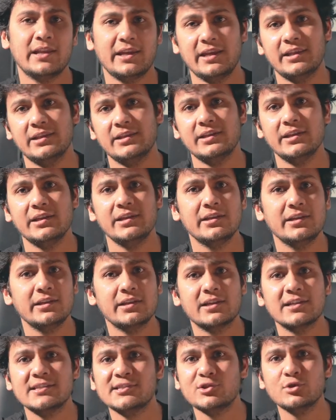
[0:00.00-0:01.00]
in the
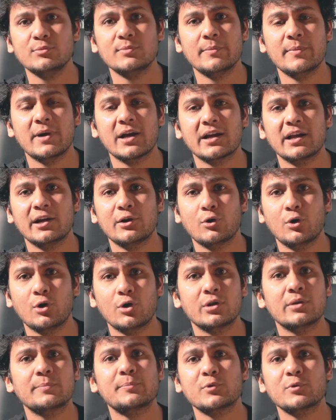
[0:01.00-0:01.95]
consumer market or the